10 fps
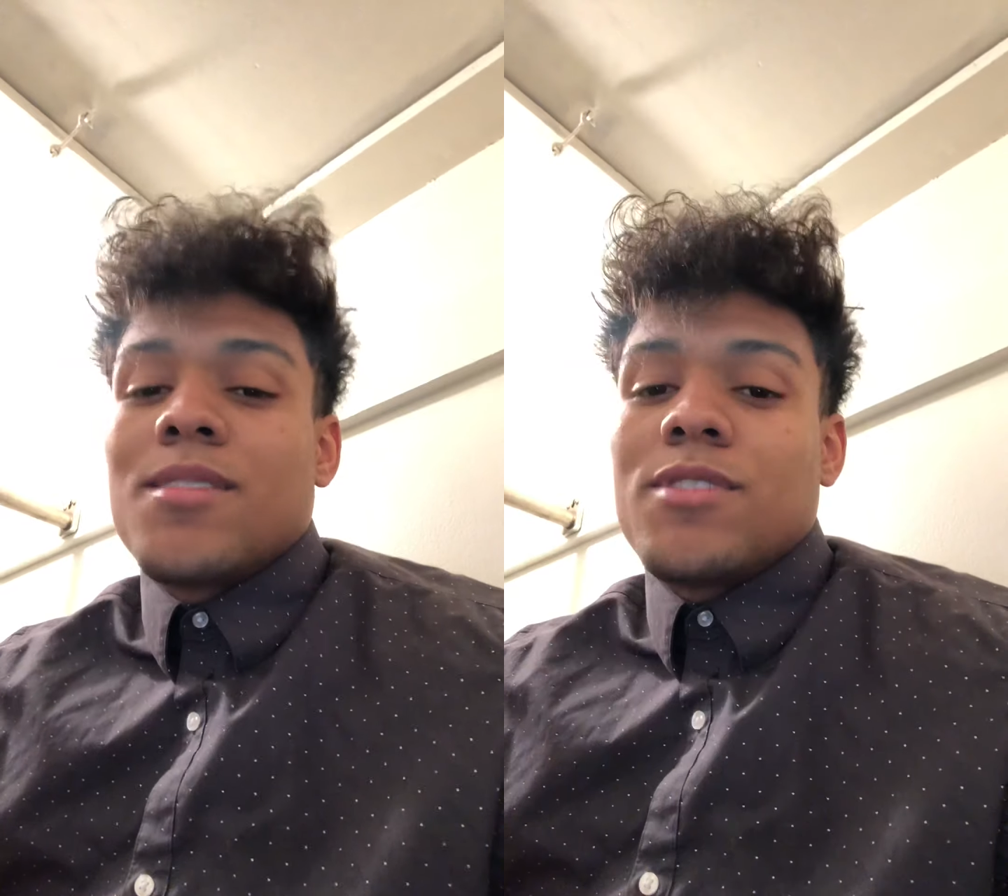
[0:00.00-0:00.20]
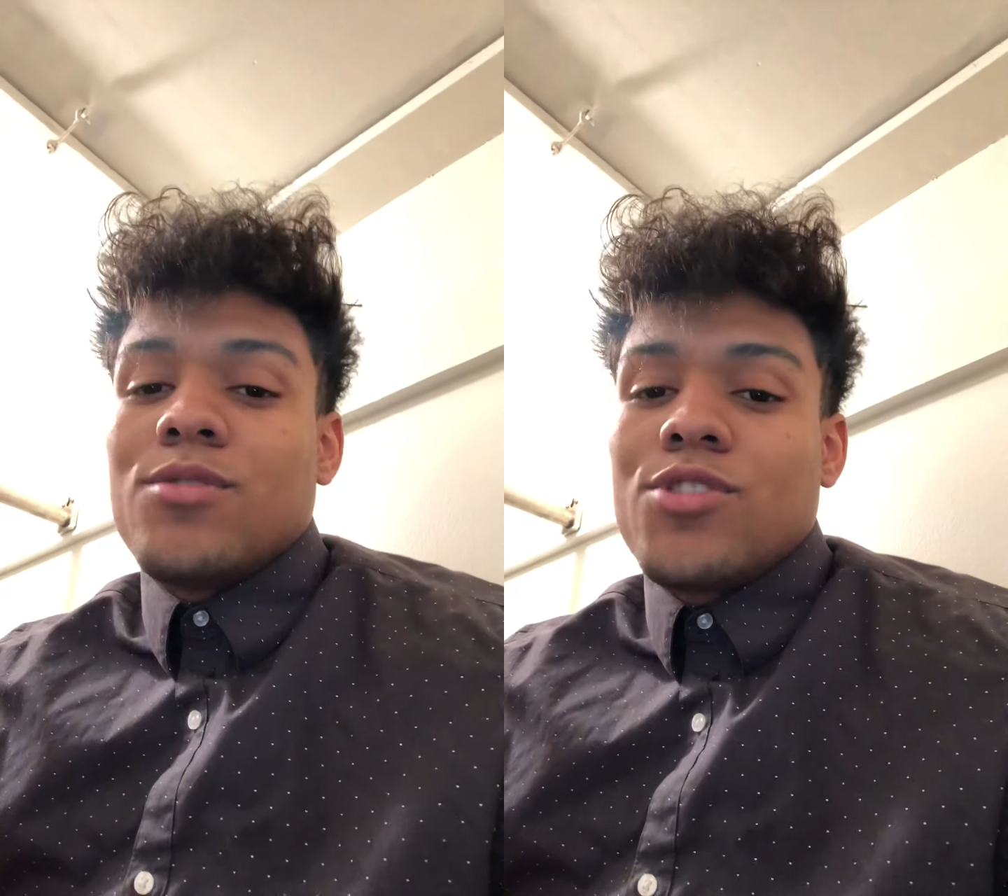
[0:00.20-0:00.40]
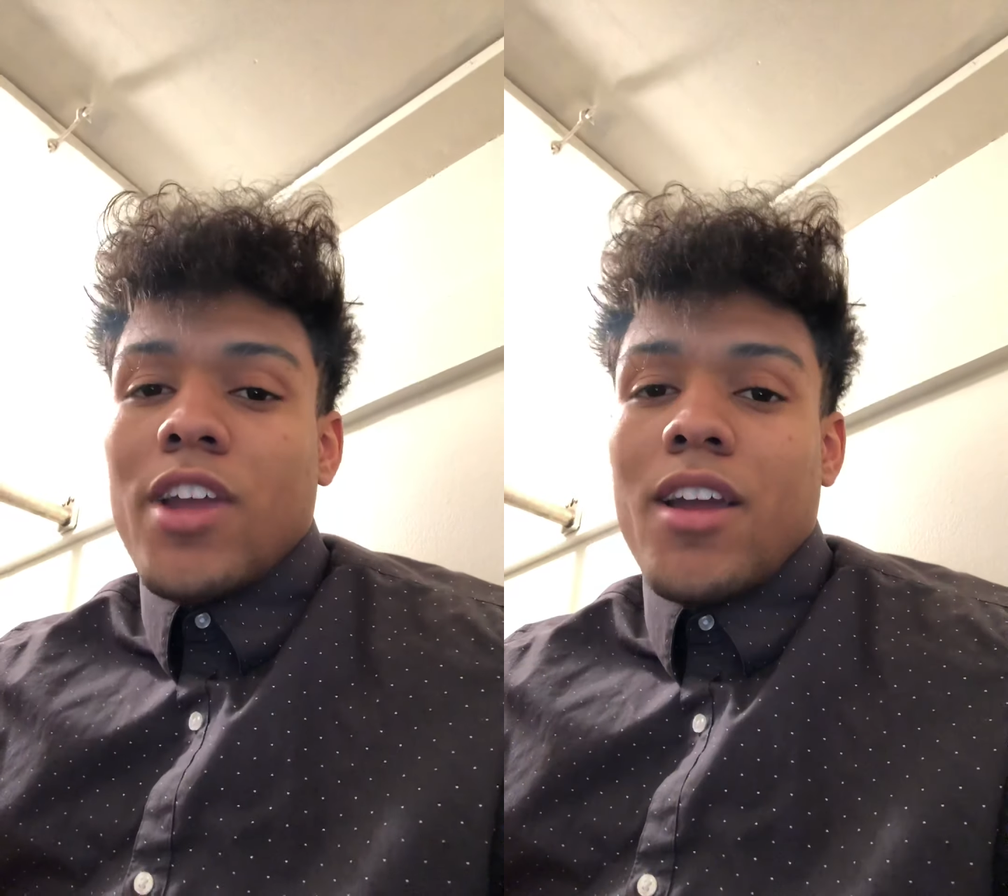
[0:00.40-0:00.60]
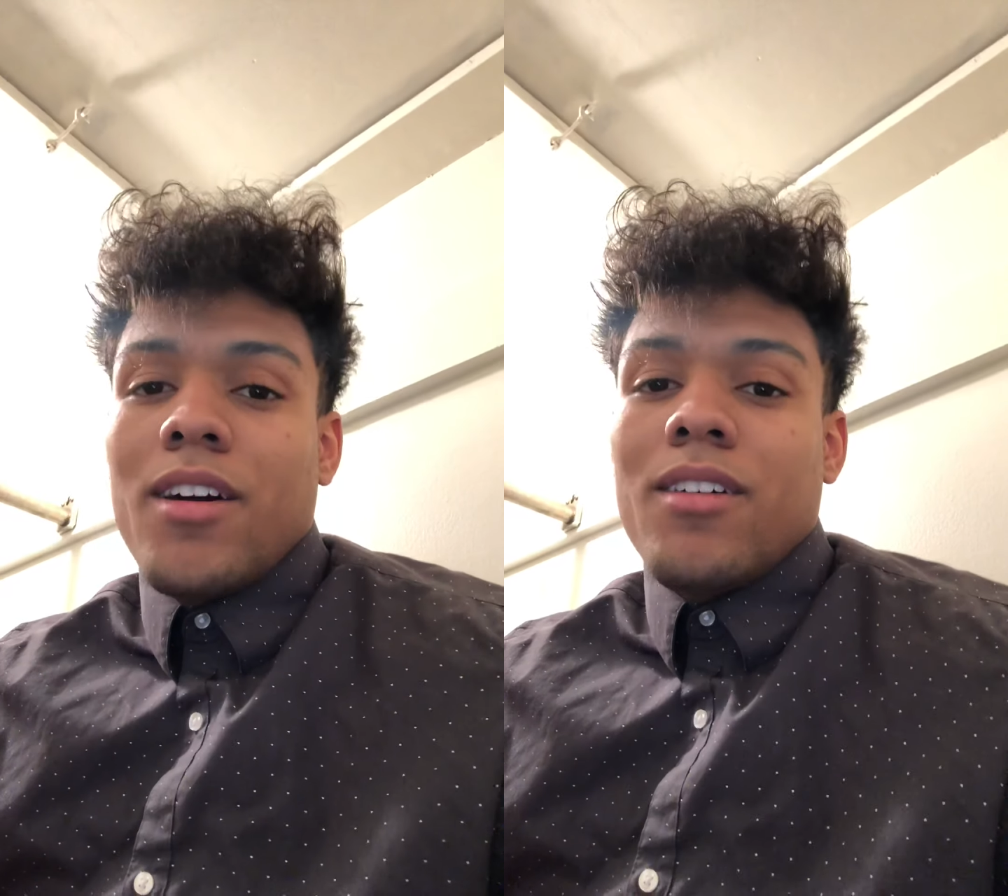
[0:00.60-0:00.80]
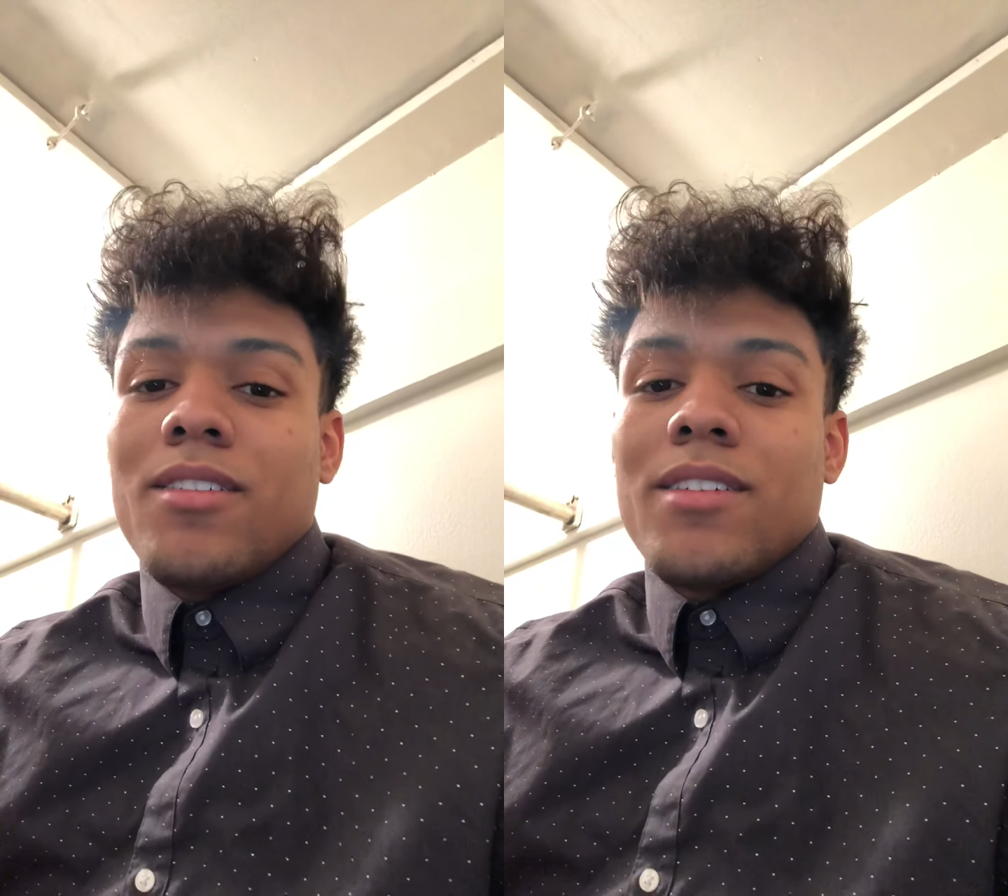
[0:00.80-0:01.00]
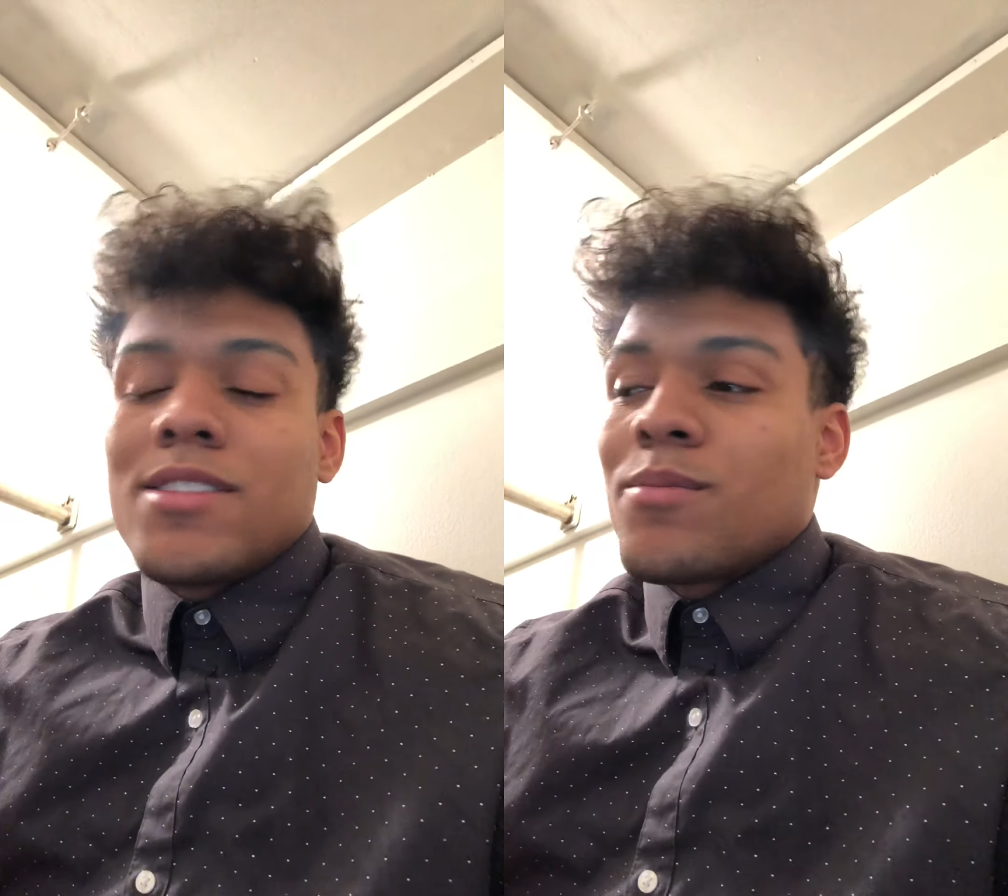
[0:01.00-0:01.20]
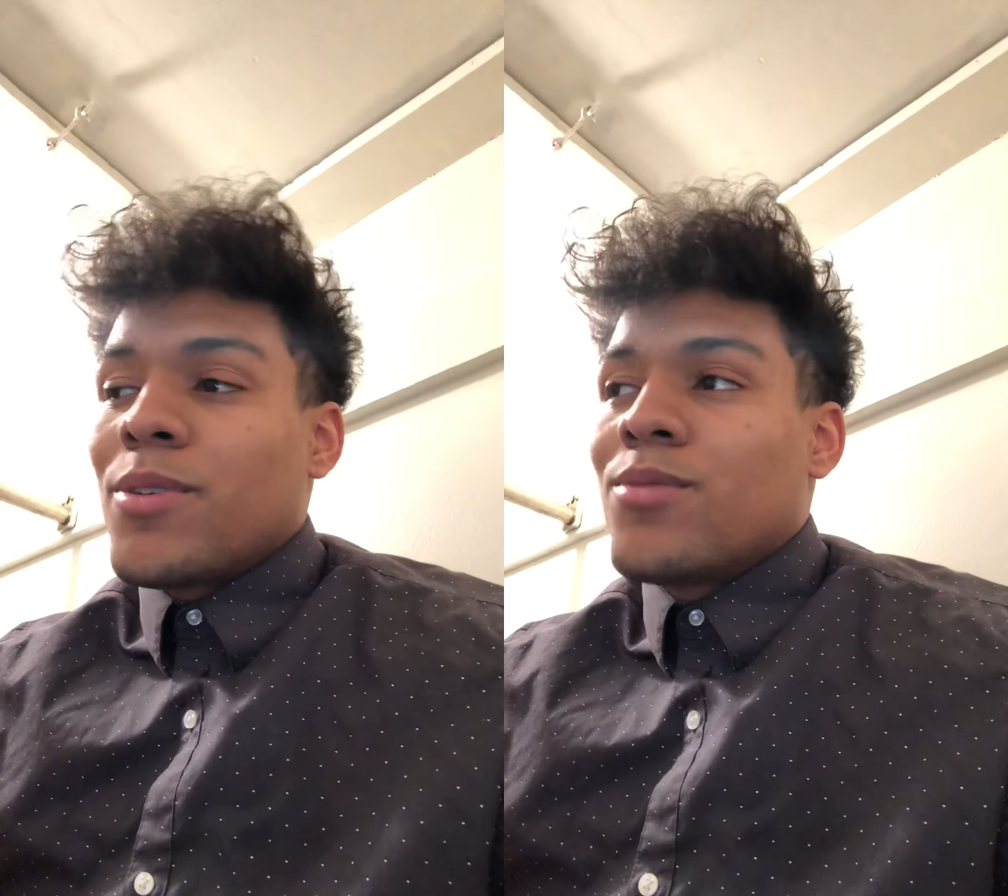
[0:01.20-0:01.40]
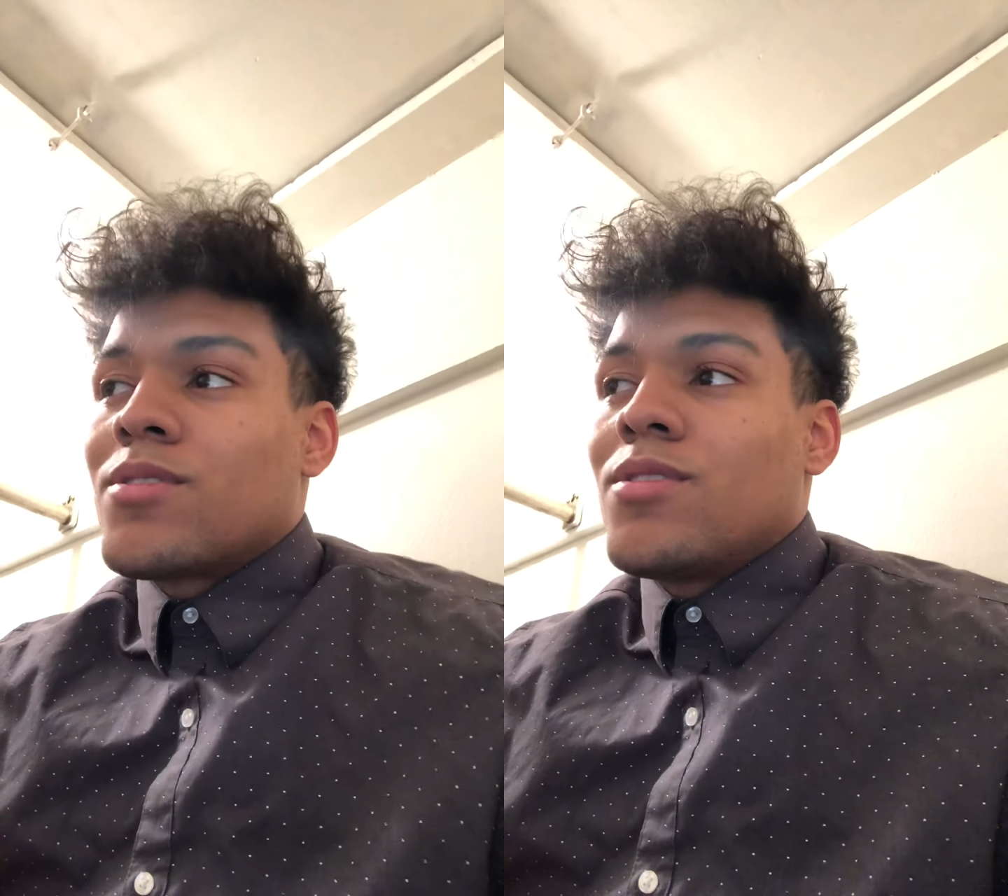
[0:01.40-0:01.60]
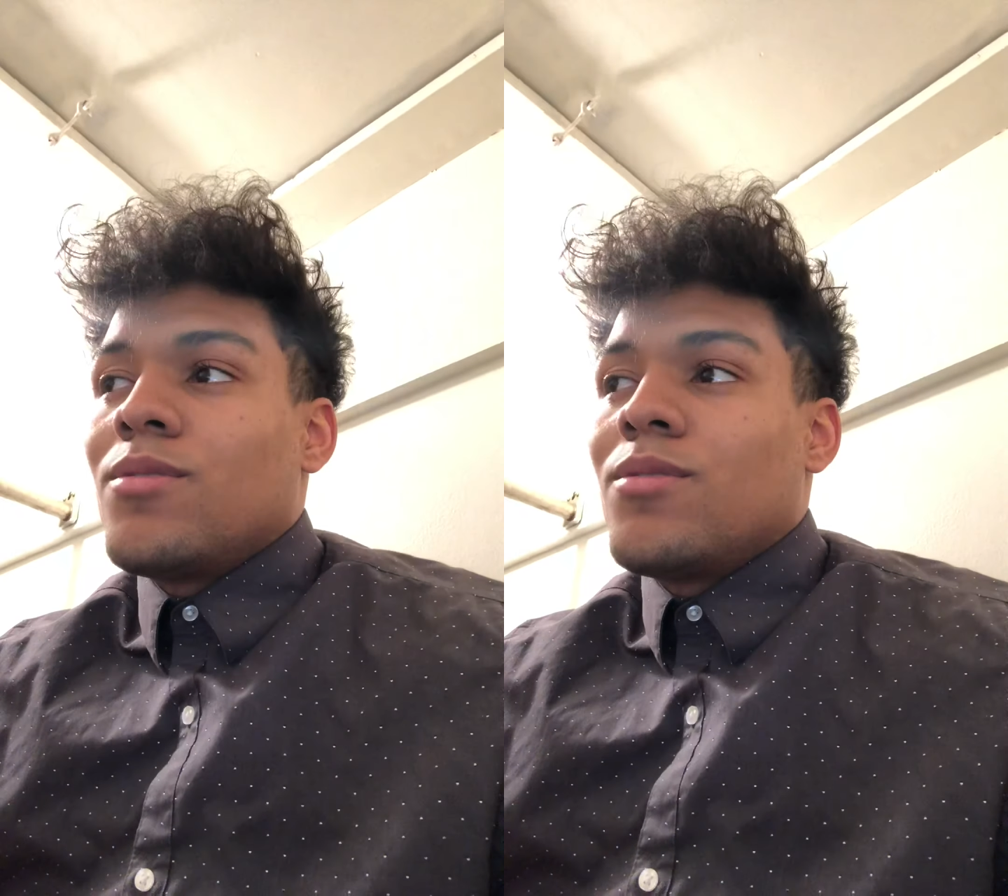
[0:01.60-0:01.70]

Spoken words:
them to jail, as opposed